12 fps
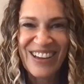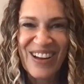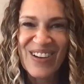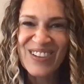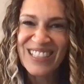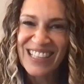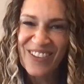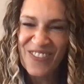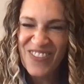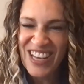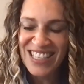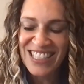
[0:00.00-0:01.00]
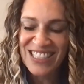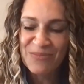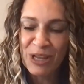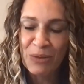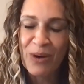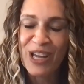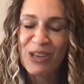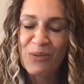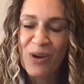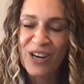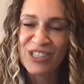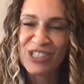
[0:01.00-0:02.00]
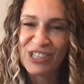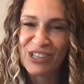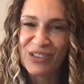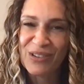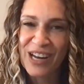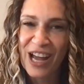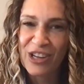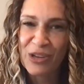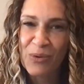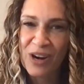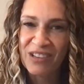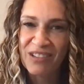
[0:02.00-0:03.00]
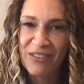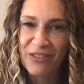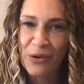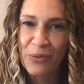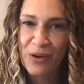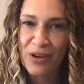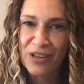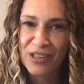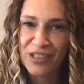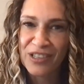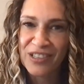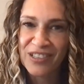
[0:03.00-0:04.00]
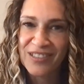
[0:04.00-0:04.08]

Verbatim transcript: you know, so that it fits with what you want to do and how you want to live your world.